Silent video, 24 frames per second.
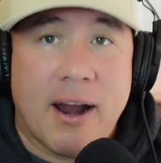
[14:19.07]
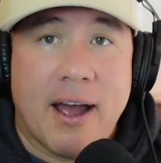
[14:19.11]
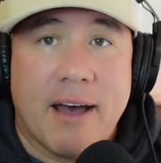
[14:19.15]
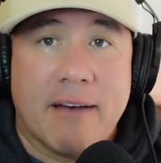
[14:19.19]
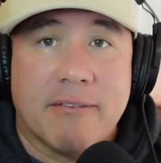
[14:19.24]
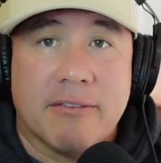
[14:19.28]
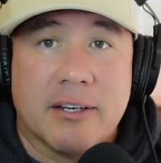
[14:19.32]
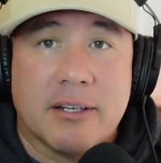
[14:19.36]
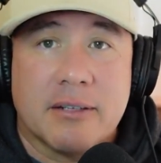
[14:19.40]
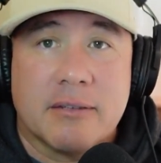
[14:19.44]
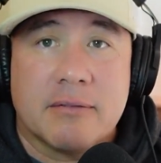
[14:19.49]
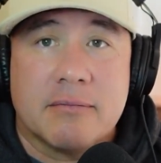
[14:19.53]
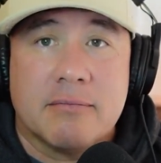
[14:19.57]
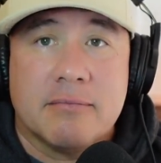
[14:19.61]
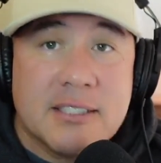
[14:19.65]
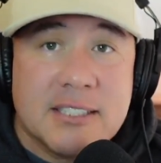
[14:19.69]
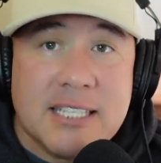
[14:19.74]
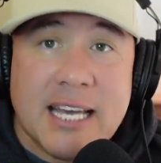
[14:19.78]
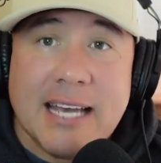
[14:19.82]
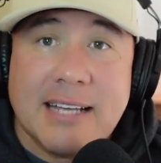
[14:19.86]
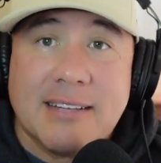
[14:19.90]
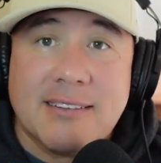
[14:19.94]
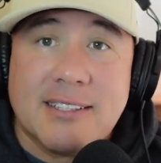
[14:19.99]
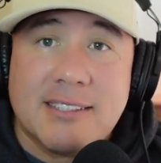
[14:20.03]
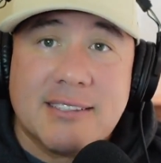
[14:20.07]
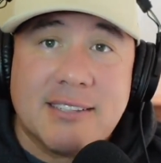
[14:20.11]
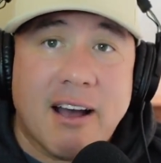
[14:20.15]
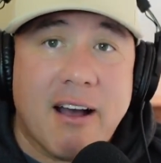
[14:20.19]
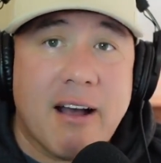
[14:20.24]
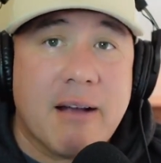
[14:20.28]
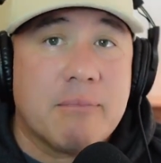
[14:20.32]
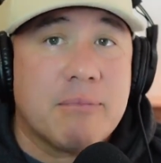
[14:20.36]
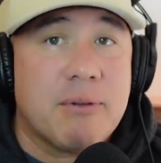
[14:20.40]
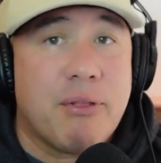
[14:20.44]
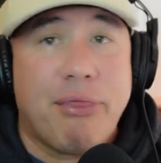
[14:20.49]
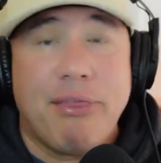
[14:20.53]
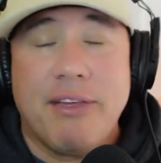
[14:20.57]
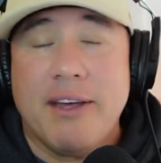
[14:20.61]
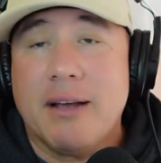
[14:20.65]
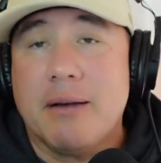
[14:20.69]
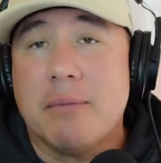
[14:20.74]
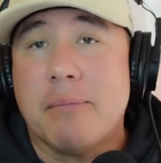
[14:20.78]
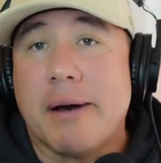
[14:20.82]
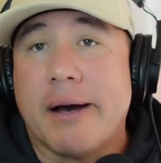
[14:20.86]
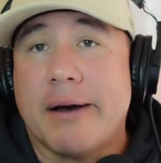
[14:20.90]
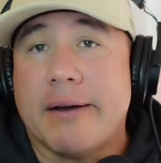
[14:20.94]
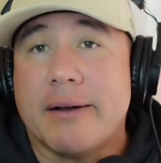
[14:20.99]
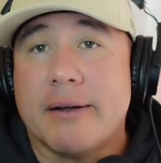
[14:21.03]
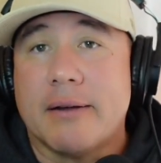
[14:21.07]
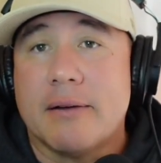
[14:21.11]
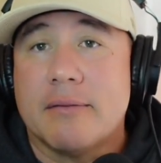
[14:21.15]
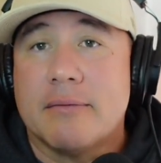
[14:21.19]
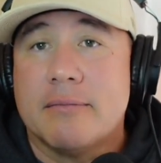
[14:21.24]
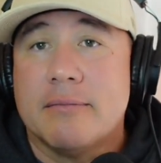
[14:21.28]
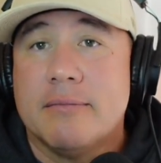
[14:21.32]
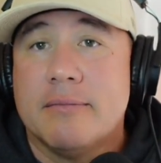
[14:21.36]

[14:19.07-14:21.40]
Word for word: heaven? Take the time to think about it.